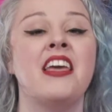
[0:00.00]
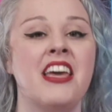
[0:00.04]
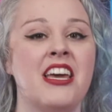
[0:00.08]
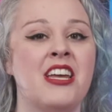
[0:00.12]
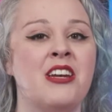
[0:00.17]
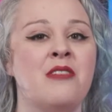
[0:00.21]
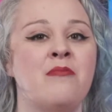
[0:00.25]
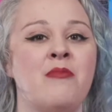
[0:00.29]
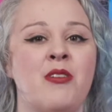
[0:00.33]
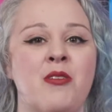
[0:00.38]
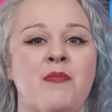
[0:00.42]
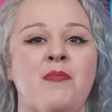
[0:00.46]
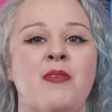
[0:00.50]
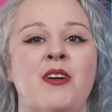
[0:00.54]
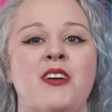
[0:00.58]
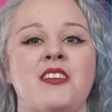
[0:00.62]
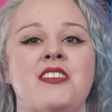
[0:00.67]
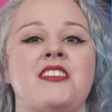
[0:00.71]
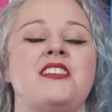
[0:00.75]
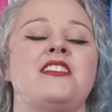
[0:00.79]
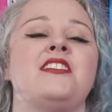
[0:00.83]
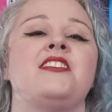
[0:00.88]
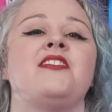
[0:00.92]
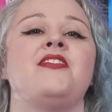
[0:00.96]
in a more
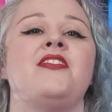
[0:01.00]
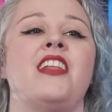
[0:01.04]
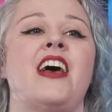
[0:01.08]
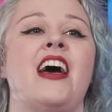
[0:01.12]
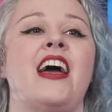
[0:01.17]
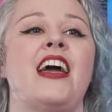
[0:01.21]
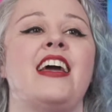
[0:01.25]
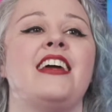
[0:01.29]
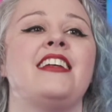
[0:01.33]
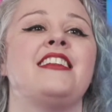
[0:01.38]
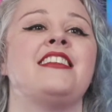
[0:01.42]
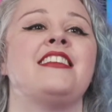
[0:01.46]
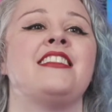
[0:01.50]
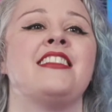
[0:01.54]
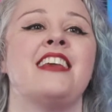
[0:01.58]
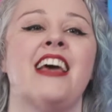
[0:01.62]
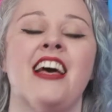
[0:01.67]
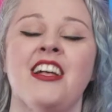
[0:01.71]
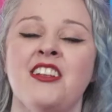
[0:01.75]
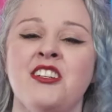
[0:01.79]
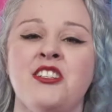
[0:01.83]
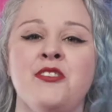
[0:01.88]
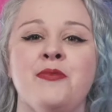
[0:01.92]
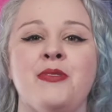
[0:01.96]
positive light, the
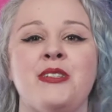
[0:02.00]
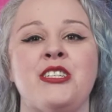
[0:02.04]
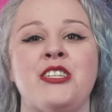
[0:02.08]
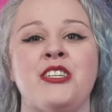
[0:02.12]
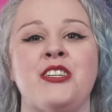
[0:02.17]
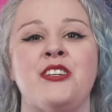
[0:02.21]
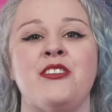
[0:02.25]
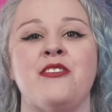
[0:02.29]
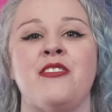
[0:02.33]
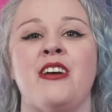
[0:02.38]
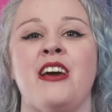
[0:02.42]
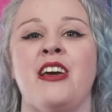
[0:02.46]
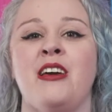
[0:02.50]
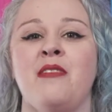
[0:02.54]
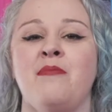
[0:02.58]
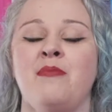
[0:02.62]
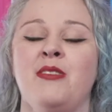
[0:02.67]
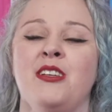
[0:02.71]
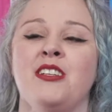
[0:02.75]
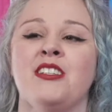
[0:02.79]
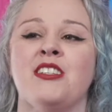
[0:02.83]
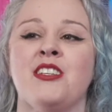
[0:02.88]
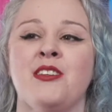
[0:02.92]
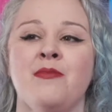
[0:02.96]
LGBTQIA
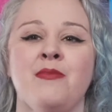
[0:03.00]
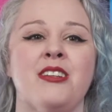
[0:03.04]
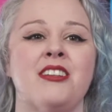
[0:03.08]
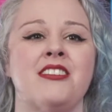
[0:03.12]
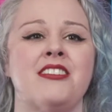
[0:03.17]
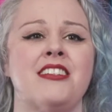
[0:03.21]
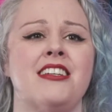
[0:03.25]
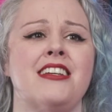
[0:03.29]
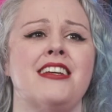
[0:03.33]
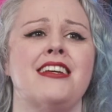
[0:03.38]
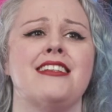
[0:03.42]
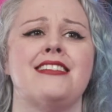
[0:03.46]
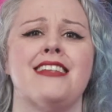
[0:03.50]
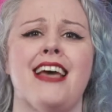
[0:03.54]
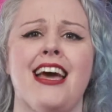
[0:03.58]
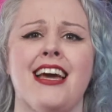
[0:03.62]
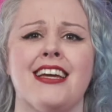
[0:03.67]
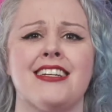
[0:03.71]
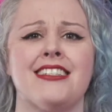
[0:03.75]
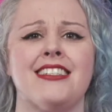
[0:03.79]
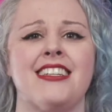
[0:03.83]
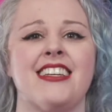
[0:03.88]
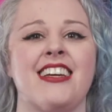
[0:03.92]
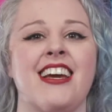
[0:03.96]
plus community has
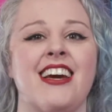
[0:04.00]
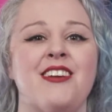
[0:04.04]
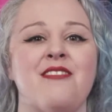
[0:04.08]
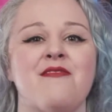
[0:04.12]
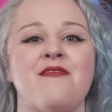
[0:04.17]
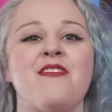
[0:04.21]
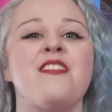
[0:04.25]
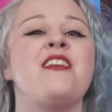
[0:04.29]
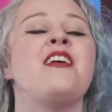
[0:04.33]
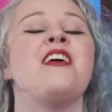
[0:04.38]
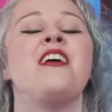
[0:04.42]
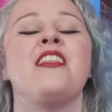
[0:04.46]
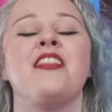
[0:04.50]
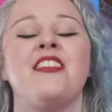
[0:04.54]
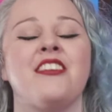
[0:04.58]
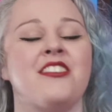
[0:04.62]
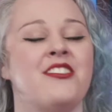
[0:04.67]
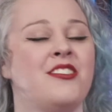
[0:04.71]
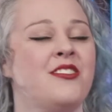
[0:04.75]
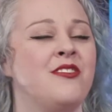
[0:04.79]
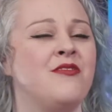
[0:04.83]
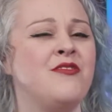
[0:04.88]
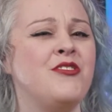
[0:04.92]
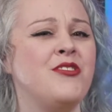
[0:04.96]
actually they're
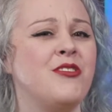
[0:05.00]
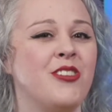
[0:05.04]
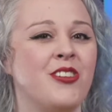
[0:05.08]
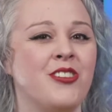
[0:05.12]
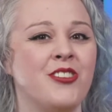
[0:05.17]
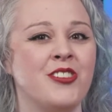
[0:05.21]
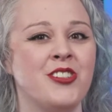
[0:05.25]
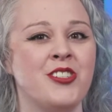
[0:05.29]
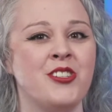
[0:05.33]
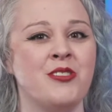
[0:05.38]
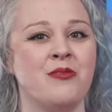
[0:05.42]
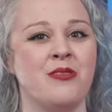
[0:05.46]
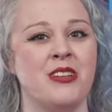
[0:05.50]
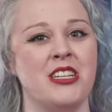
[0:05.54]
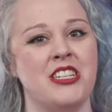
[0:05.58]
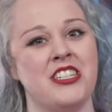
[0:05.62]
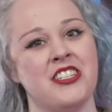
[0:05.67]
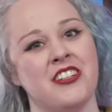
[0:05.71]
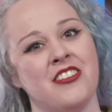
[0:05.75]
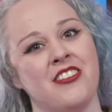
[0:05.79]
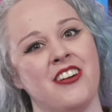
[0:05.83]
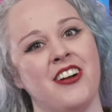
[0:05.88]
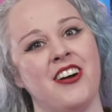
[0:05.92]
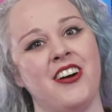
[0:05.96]
sort of drawn to
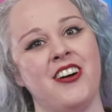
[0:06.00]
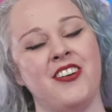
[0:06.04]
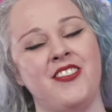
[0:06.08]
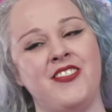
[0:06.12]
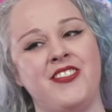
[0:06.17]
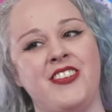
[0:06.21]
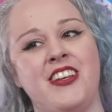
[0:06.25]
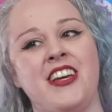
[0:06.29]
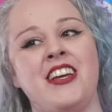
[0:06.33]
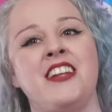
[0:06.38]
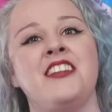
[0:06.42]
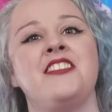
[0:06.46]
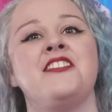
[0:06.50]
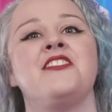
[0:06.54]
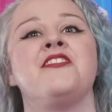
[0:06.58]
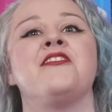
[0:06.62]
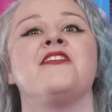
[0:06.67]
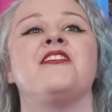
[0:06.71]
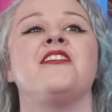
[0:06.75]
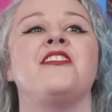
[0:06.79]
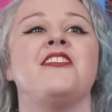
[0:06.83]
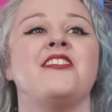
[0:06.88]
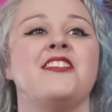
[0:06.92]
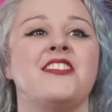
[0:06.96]
witchcraft and
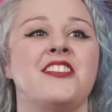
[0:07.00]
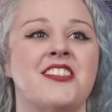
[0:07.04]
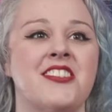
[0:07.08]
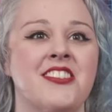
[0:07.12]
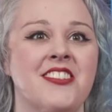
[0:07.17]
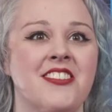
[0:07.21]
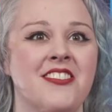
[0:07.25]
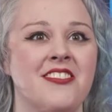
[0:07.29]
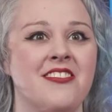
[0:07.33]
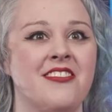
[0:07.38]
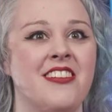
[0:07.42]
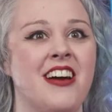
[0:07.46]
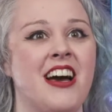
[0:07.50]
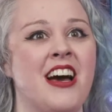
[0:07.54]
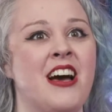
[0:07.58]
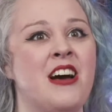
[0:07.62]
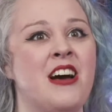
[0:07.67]
drawn to